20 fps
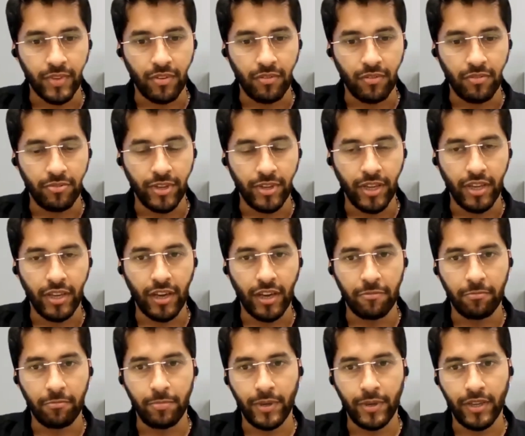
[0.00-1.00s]
We have
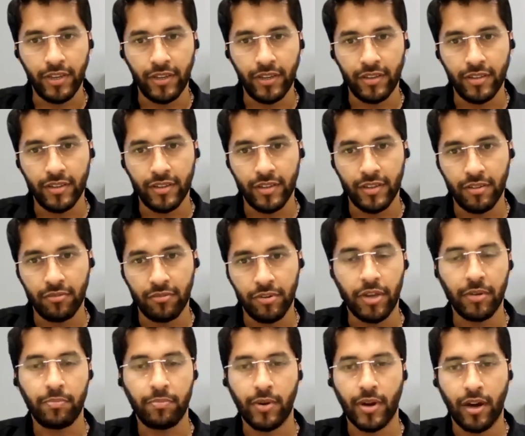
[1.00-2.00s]
been
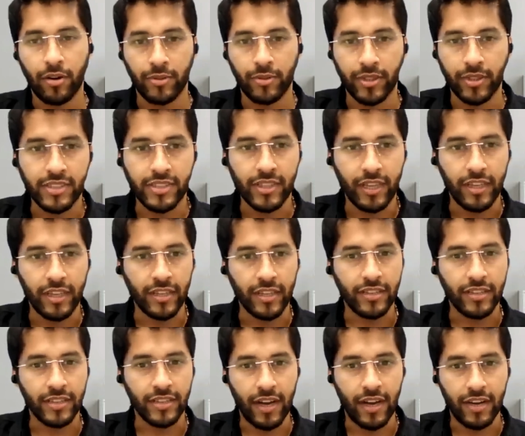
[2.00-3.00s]
very proud in
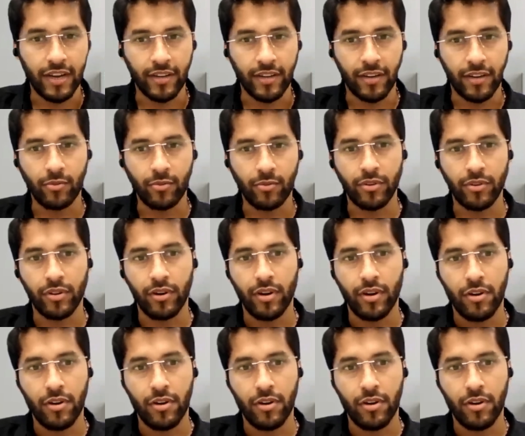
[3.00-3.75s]
saying that around